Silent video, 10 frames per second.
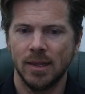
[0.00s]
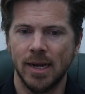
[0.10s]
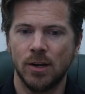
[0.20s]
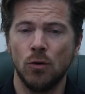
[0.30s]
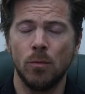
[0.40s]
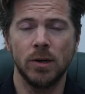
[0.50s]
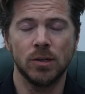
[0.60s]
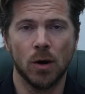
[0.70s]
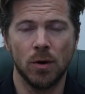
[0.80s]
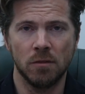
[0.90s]
They can
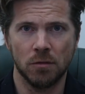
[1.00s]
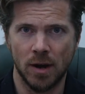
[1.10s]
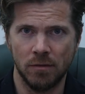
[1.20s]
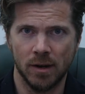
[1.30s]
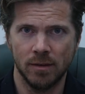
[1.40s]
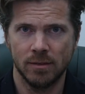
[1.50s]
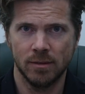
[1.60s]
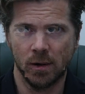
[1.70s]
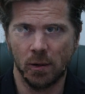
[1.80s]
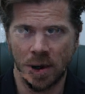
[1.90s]
almost go on forever,
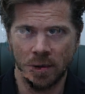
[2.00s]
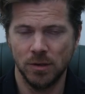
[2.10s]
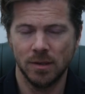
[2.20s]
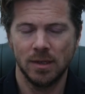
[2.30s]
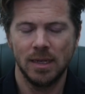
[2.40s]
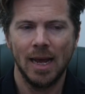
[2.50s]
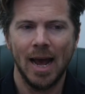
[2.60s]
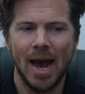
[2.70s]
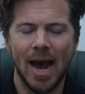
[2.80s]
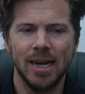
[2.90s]
almost,
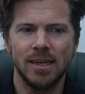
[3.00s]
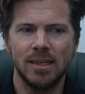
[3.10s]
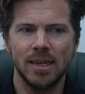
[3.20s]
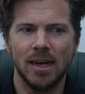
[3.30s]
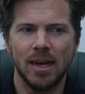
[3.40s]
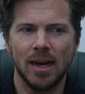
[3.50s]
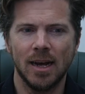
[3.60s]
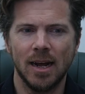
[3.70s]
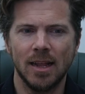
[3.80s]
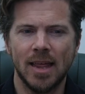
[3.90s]
and
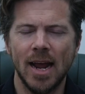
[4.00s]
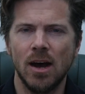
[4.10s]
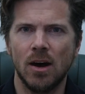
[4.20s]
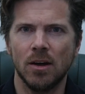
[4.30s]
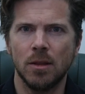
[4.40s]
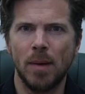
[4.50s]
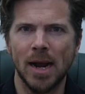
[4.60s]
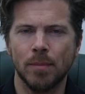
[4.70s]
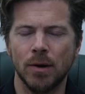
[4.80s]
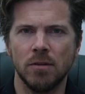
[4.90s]
they are the
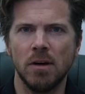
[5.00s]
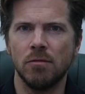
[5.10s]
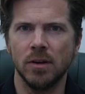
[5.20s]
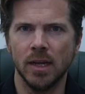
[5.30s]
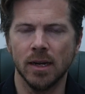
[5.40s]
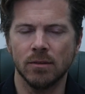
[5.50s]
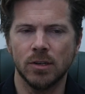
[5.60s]
backbone of everything.